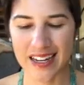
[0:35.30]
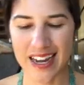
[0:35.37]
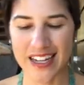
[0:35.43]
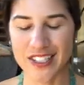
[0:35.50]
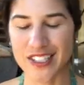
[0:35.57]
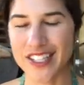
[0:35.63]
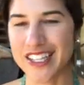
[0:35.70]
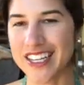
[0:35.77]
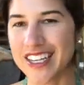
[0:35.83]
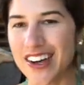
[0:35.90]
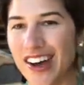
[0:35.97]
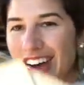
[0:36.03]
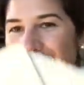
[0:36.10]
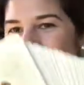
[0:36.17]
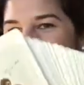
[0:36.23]
I just think
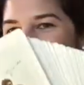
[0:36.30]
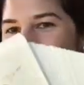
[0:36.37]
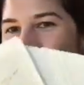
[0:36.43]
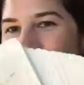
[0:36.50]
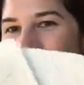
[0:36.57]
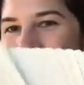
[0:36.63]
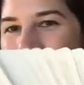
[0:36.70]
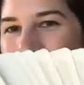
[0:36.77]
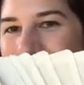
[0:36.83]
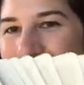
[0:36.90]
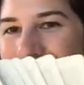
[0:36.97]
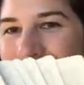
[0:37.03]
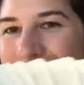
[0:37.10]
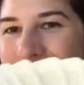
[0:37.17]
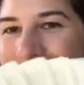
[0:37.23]
all of the
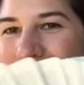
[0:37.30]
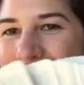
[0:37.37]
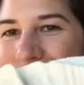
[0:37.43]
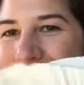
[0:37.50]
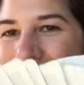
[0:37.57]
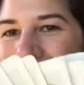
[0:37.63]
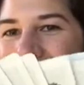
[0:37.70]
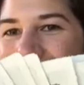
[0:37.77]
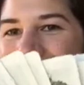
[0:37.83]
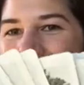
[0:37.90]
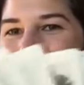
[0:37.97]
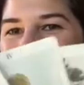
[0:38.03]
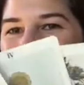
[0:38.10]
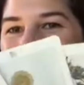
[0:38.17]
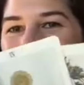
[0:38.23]
cards are
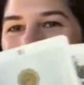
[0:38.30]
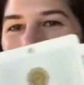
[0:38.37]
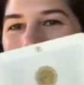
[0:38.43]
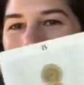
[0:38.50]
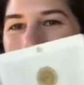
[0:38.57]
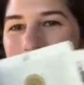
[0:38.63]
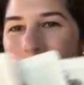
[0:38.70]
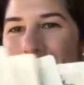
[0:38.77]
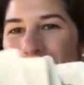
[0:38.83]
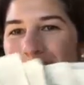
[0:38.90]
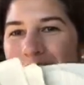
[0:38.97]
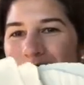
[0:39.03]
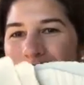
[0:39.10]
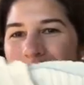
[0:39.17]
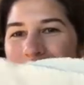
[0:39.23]
just so
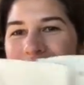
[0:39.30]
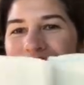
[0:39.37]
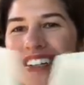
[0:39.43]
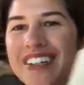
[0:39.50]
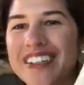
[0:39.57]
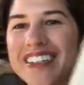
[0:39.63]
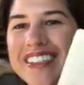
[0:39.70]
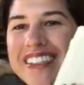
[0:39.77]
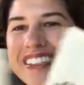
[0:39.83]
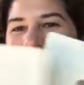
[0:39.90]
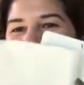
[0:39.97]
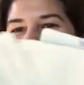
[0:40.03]
beautiful.